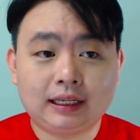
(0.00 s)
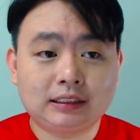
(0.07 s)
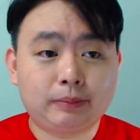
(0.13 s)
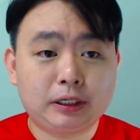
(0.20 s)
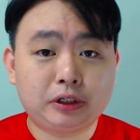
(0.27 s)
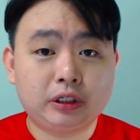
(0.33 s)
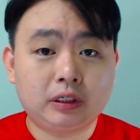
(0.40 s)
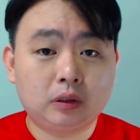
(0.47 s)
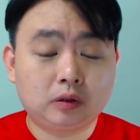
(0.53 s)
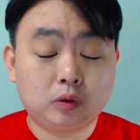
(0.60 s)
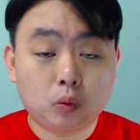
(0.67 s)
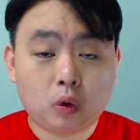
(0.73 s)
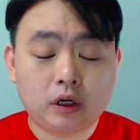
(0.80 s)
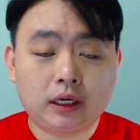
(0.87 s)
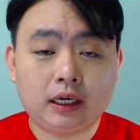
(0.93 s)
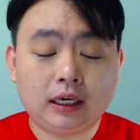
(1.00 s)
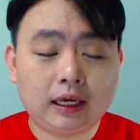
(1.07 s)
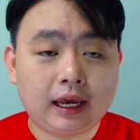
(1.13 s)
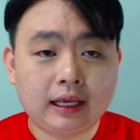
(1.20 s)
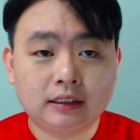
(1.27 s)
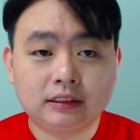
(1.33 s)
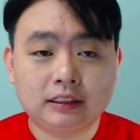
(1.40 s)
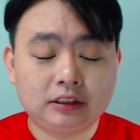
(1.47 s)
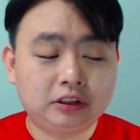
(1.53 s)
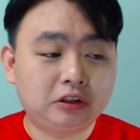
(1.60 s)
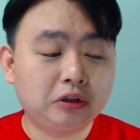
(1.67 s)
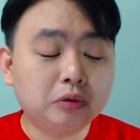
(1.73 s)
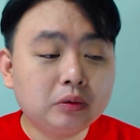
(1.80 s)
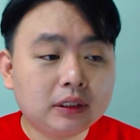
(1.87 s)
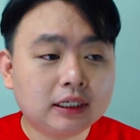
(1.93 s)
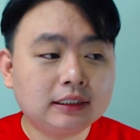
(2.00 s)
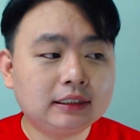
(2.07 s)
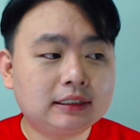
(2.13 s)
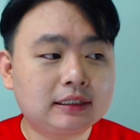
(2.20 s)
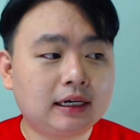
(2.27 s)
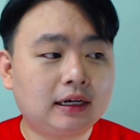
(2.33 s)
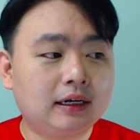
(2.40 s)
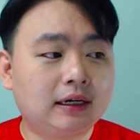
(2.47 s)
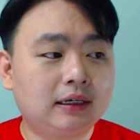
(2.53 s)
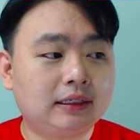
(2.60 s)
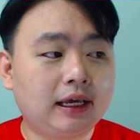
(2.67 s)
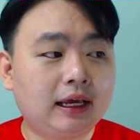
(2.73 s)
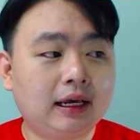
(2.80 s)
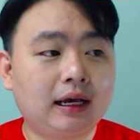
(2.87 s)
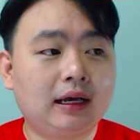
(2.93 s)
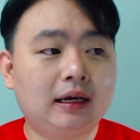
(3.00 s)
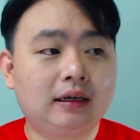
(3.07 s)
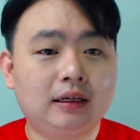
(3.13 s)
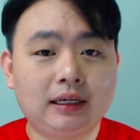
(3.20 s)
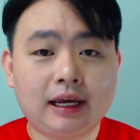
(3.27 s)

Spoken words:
especially those working and students that are